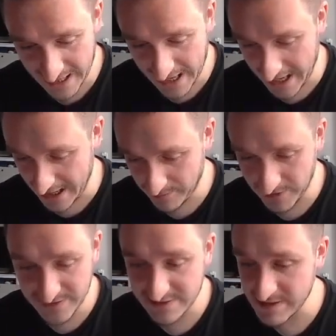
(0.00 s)

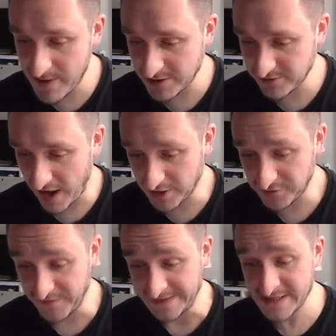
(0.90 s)
but there's a bunch of other
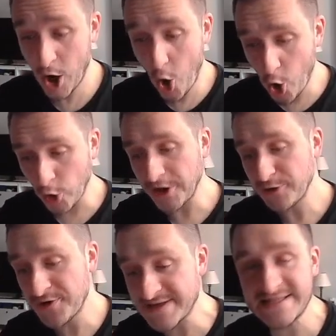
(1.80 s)
things. Or
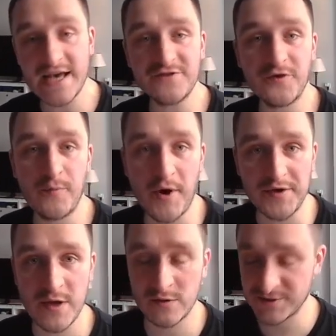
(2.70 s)
you can search for
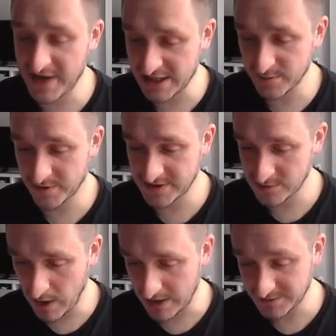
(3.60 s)
particular dashboards
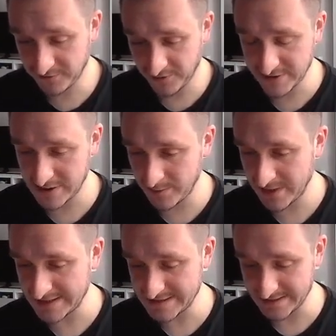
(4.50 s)
as well. So for example,
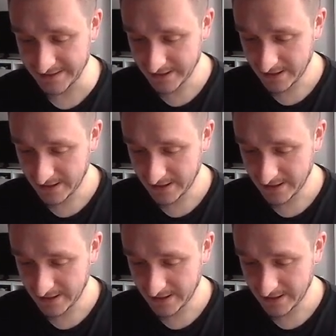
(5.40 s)
let's see.